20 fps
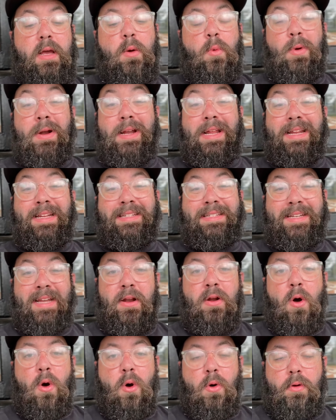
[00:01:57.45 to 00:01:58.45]
When he
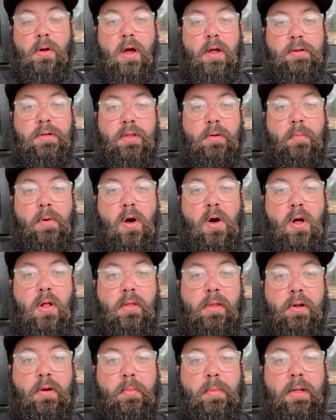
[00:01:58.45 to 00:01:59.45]
did hold on to the ball a
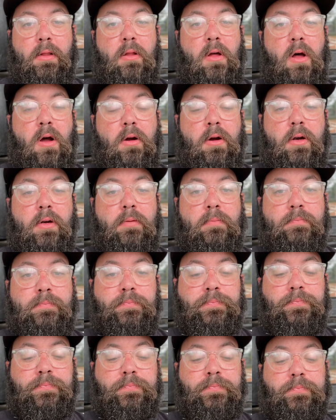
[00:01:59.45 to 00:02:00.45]
little bit longer,
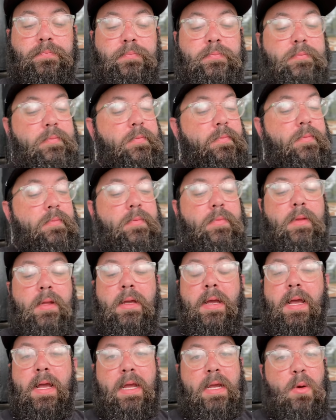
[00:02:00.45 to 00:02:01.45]

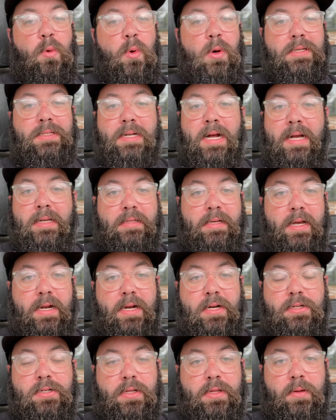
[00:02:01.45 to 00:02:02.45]
he was not
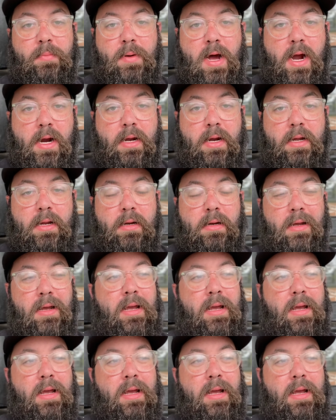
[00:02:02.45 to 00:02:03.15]
skittish in the pocket.